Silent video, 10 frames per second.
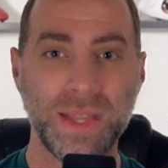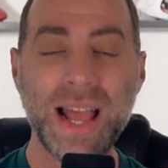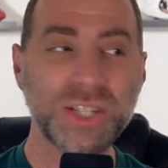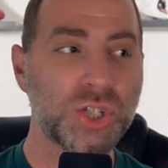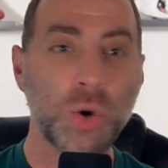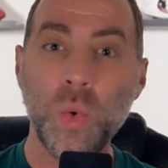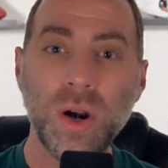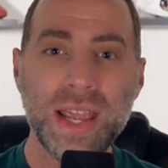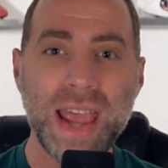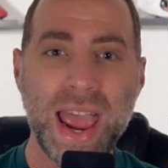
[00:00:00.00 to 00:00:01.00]
That's
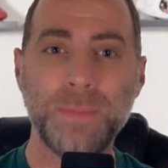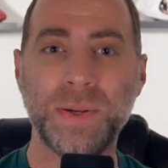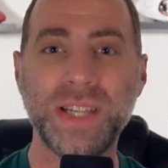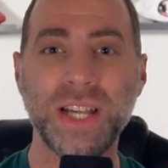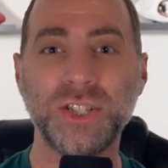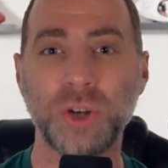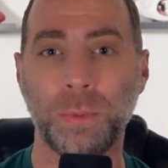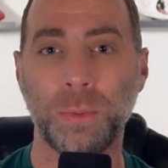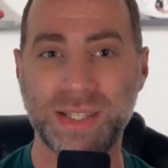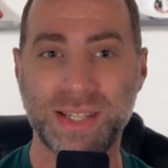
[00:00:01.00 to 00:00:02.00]
28 potential
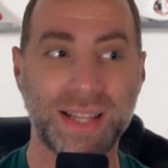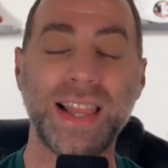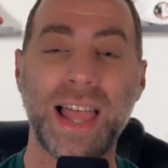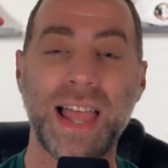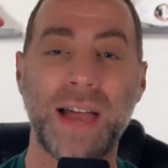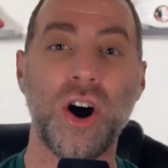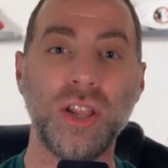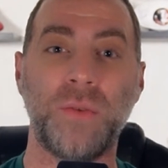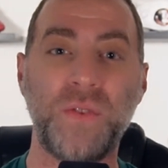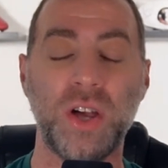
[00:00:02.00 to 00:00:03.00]
points that they left
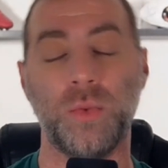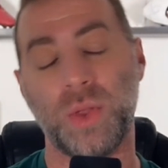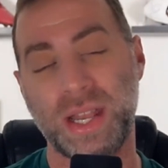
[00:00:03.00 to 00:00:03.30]
on the field.